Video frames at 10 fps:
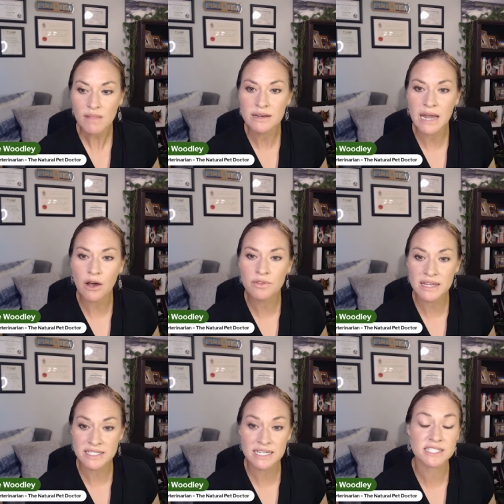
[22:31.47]
Now
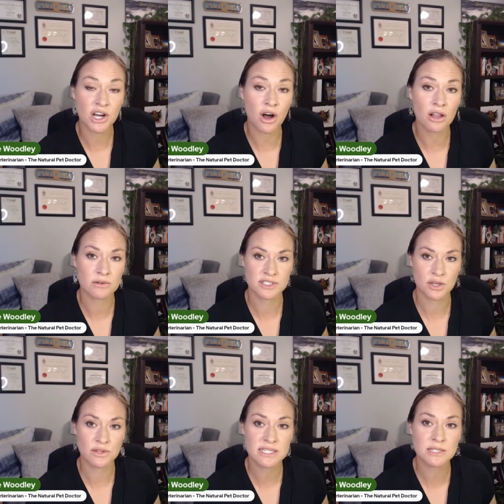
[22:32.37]
they did a tolerance.
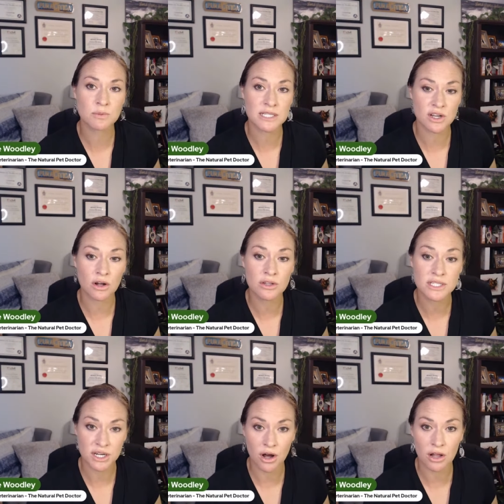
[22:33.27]
So this is what's called a
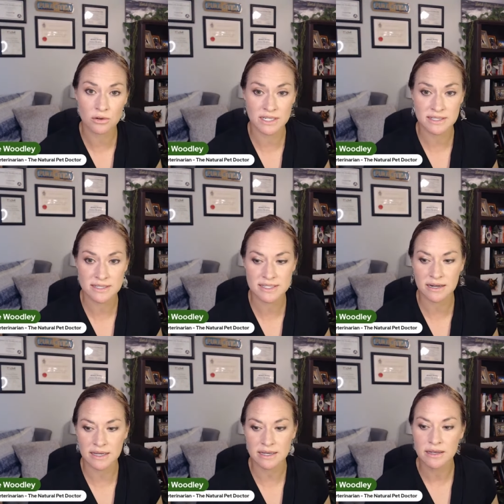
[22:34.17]
tolerance
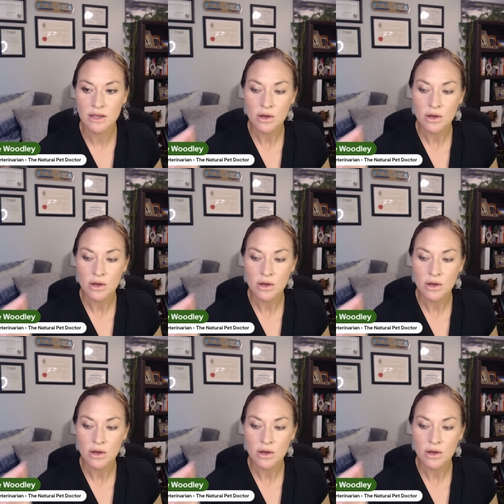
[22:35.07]
study.